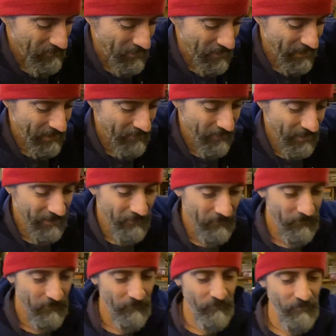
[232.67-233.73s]
Anyway,
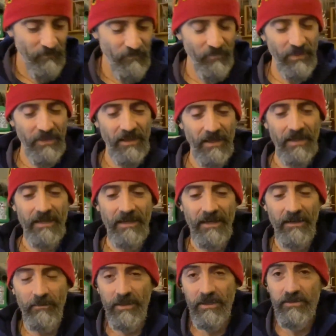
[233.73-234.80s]

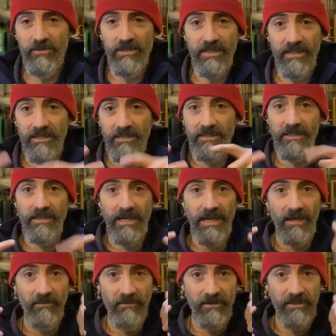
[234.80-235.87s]
it'll be interesting to see
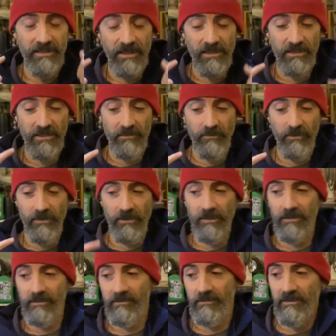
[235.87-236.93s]
how these actually work.
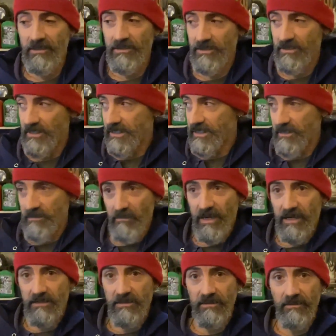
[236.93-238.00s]
I just listened
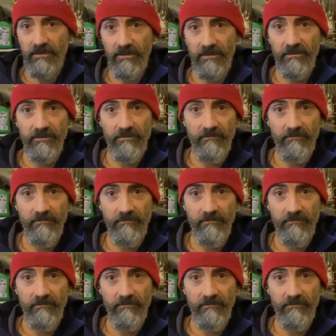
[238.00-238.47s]
back to the